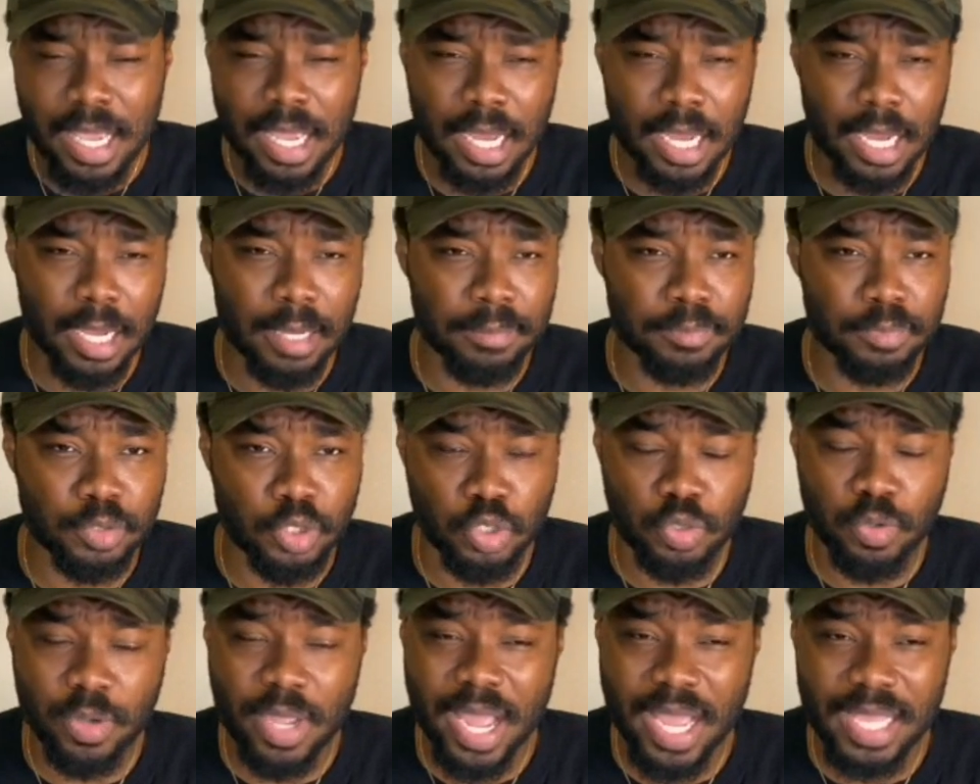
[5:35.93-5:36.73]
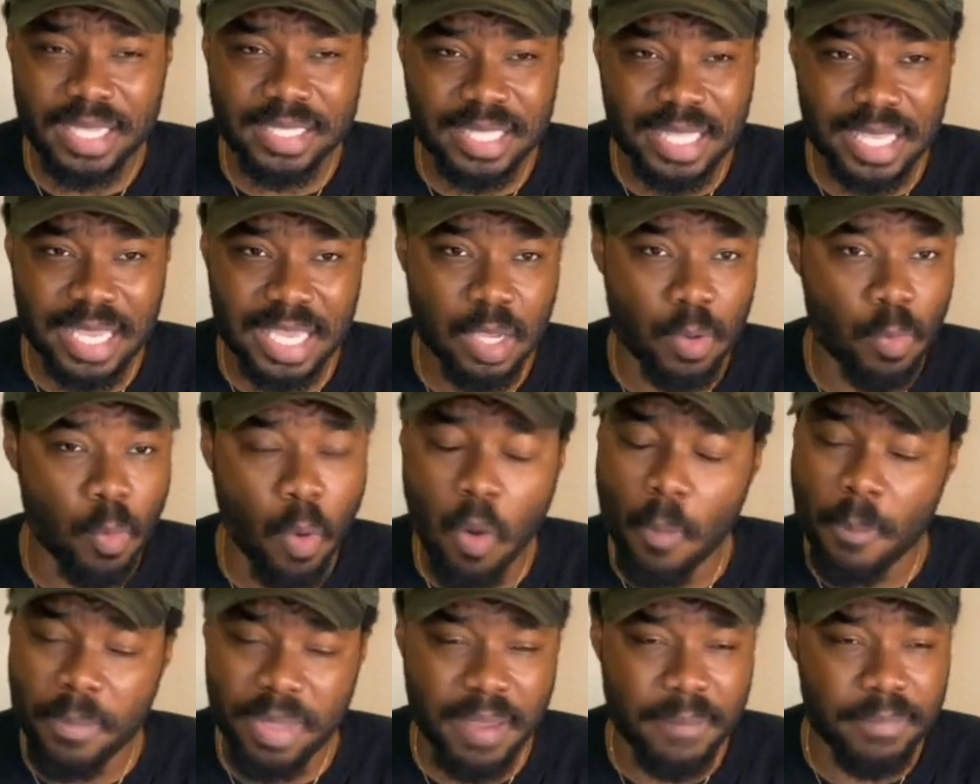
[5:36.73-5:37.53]
Um, do you guys think he
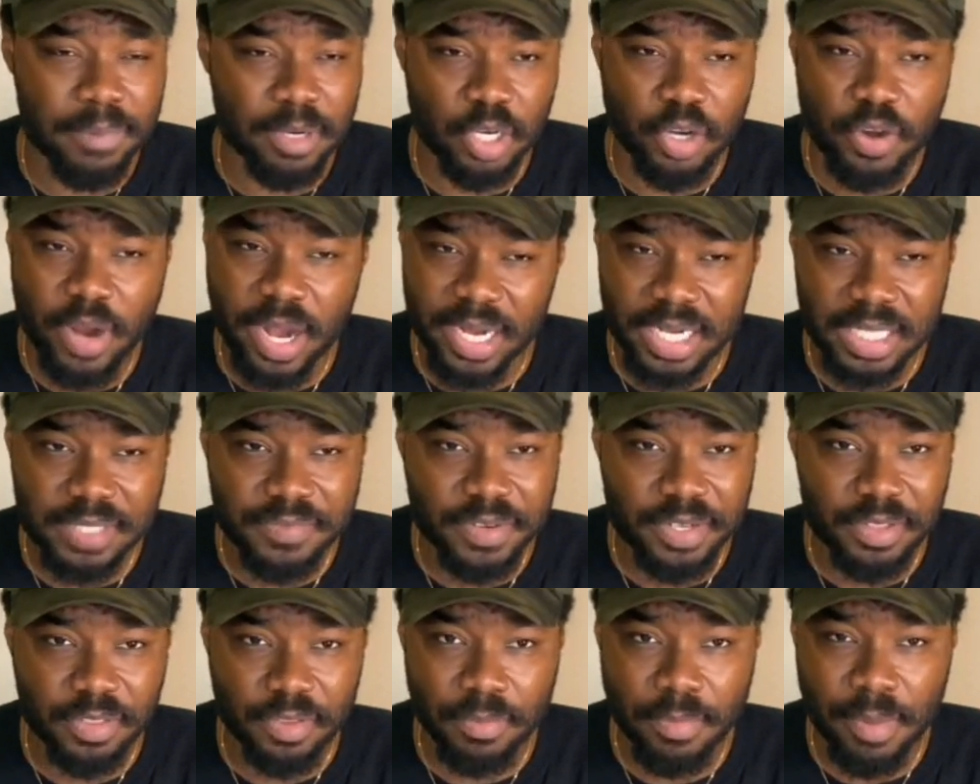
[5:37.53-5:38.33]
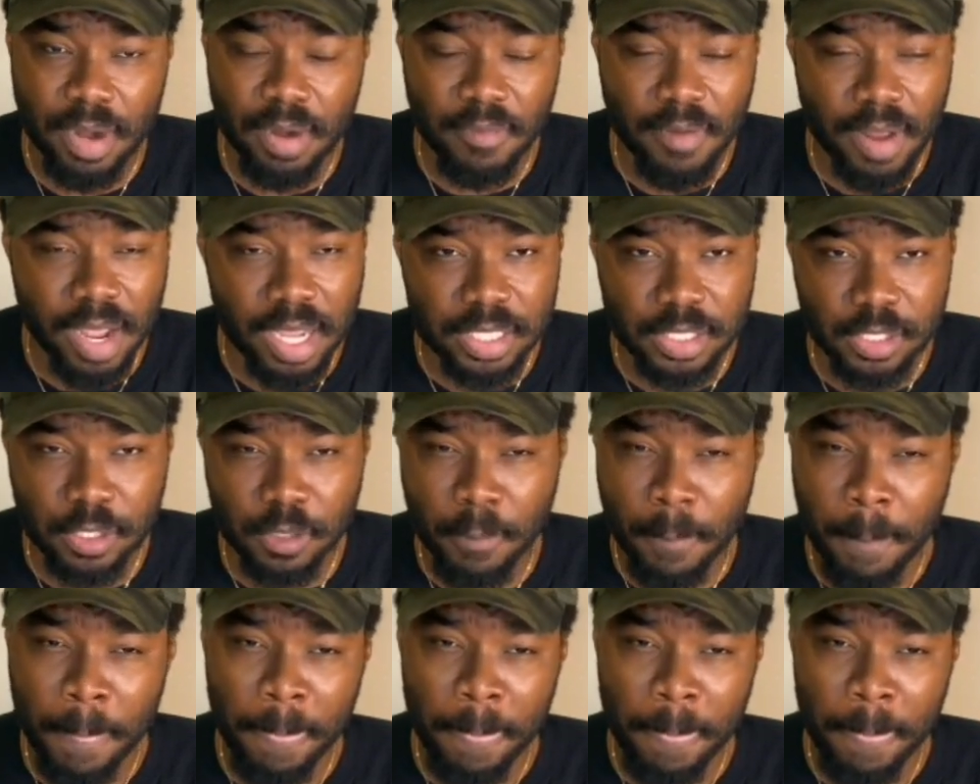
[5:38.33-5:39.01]
won't be able to crack this fifty-man roster?